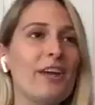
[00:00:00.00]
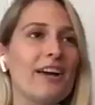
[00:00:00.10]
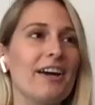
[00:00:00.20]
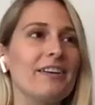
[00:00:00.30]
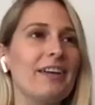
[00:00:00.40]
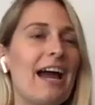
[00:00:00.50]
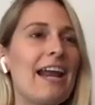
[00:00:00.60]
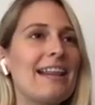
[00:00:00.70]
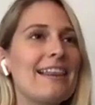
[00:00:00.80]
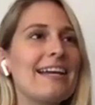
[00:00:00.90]
really good,
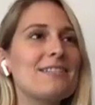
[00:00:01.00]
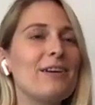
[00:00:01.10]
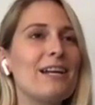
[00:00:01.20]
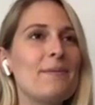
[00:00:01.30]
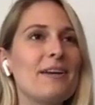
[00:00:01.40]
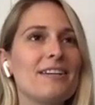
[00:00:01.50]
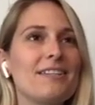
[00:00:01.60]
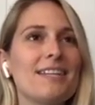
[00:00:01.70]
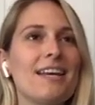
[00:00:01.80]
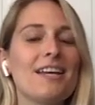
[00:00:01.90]
and I think it's funny
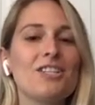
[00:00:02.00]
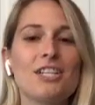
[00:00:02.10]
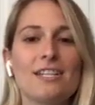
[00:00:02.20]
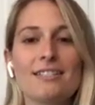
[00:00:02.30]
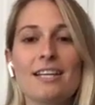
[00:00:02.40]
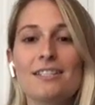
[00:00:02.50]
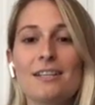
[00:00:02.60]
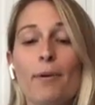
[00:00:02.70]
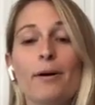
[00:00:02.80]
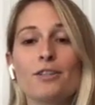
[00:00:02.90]
because she does it
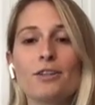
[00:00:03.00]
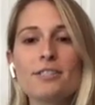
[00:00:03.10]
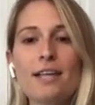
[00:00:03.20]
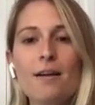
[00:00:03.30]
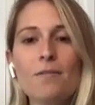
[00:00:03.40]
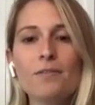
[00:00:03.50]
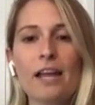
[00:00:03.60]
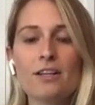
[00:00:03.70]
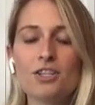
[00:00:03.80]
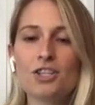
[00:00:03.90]
to push herself.
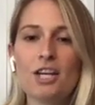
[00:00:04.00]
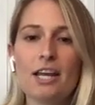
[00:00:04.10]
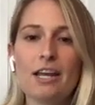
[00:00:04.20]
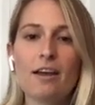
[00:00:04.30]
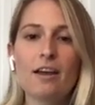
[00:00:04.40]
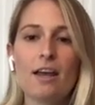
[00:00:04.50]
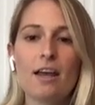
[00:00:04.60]
Like, she